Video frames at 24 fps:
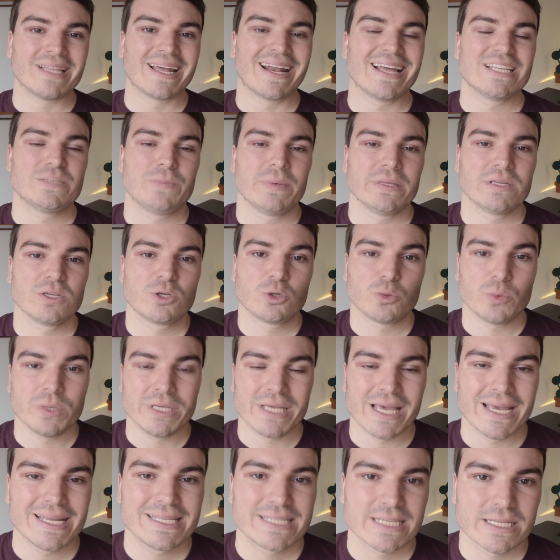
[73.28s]
that has been
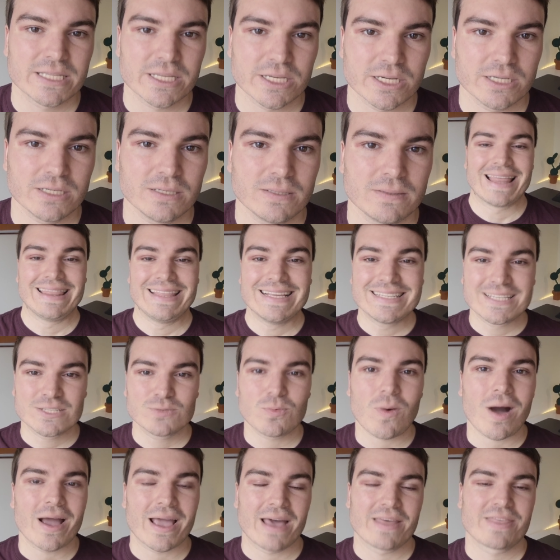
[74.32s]
created here. This is
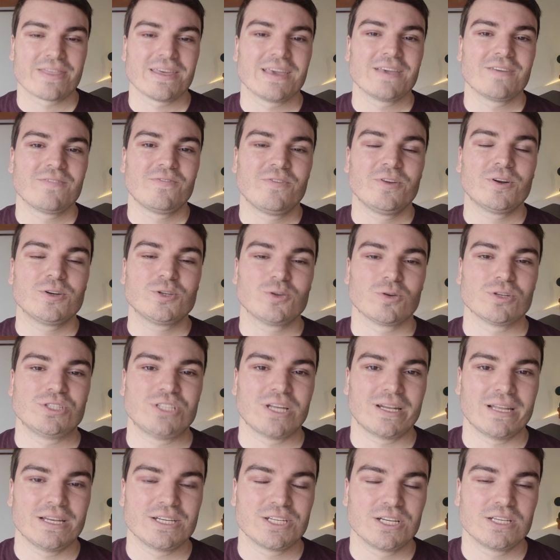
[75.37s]
why I think virtual
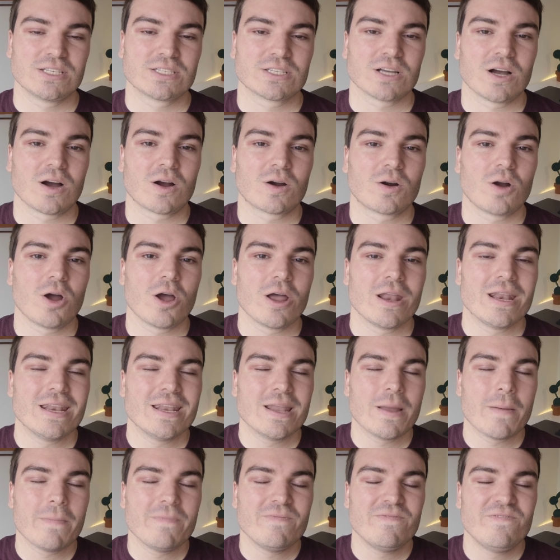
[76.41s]
challenges are a
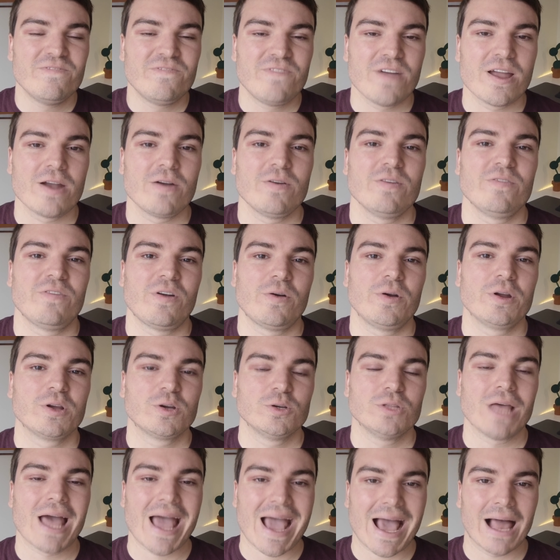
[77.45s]
very
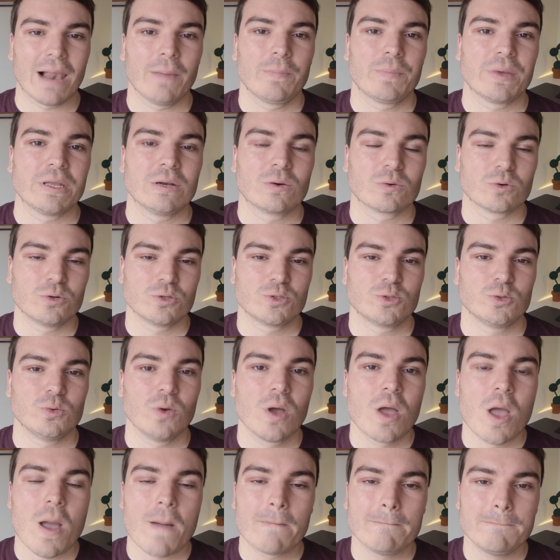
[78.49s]
good help in order to
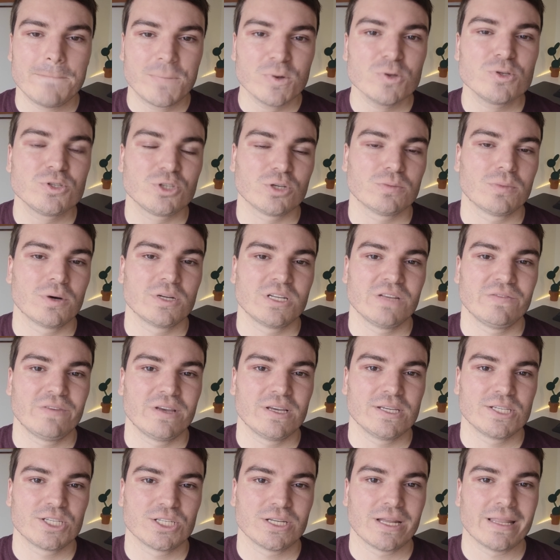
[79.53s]
boost your
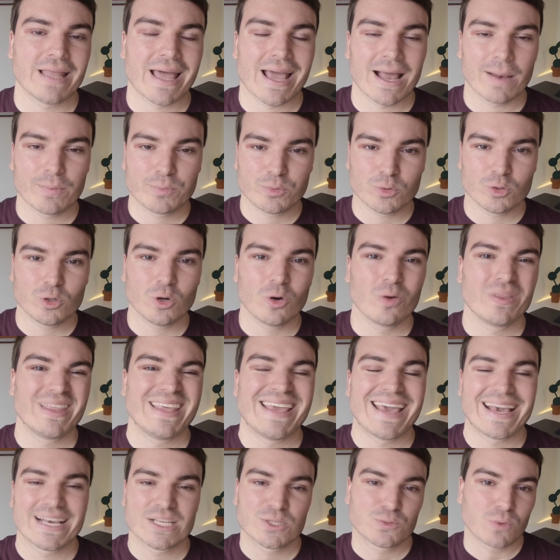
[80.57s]
motivation and help you go the
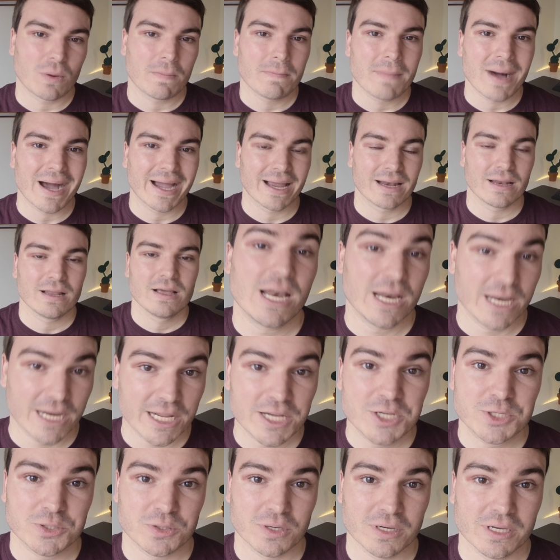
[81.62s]
extra mile,
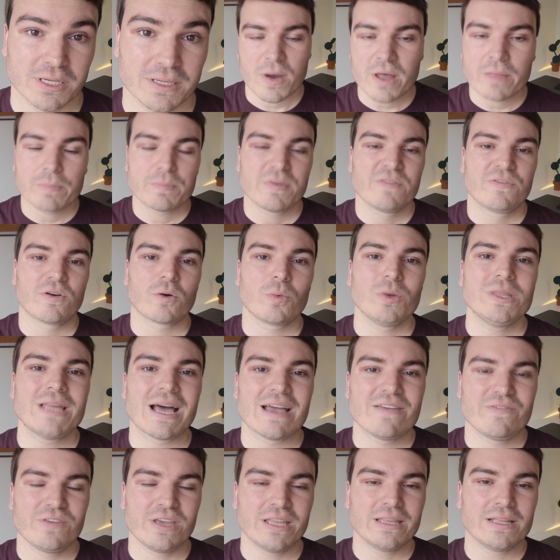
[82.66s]
literally. But before we
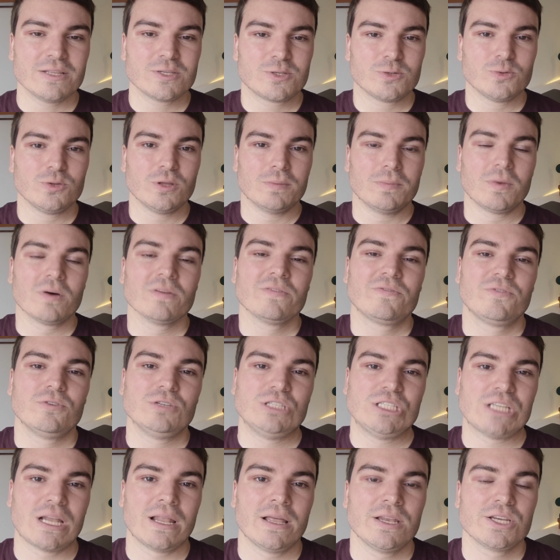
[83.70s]
dive into the Mount Fuji
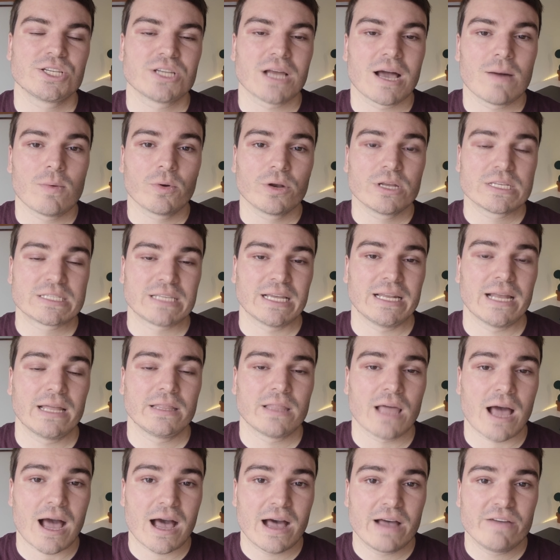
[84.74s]
challenge, I want to say
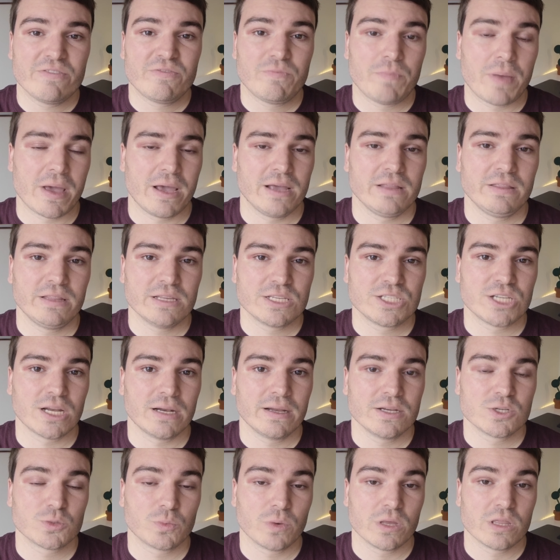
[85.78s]
that I've paid this
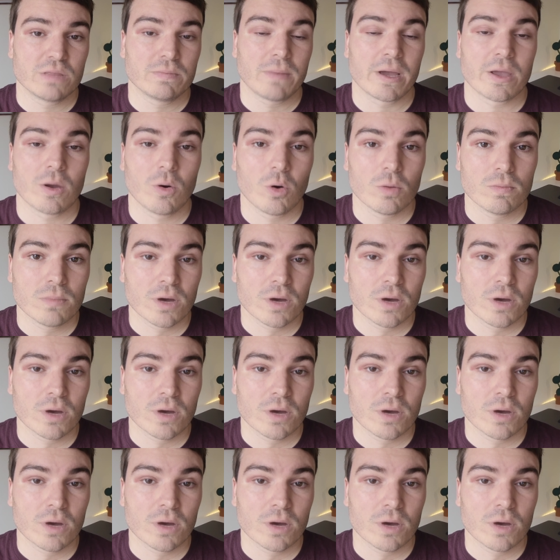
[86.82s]
challenge with my own